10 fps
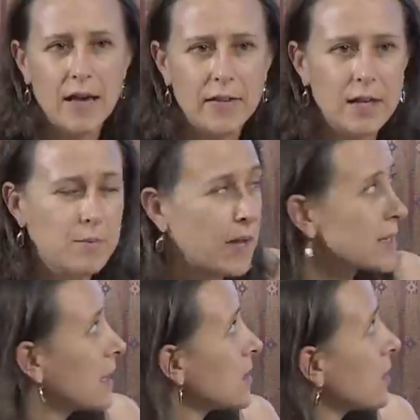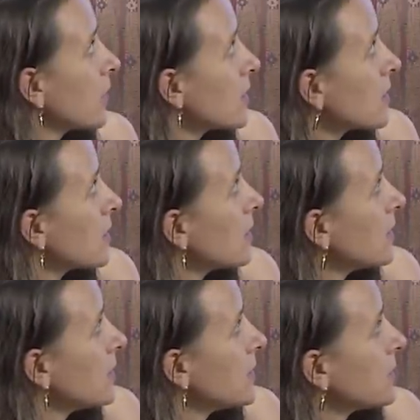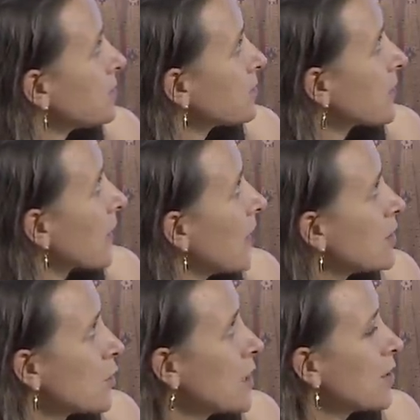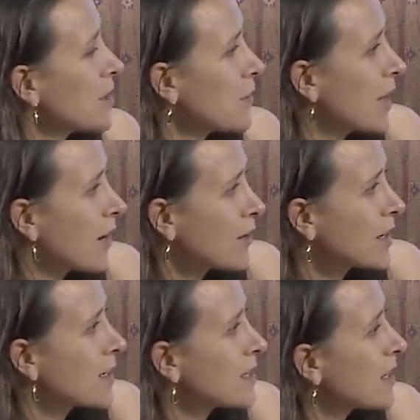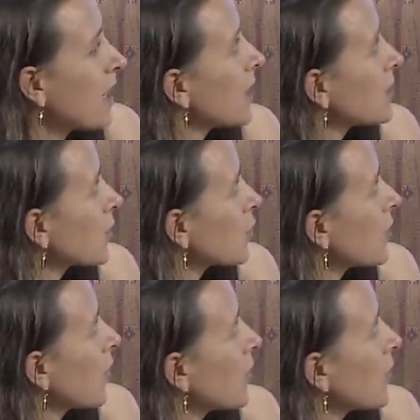and they can make sense of it. And so here are some of the areas, uh, Dr. Green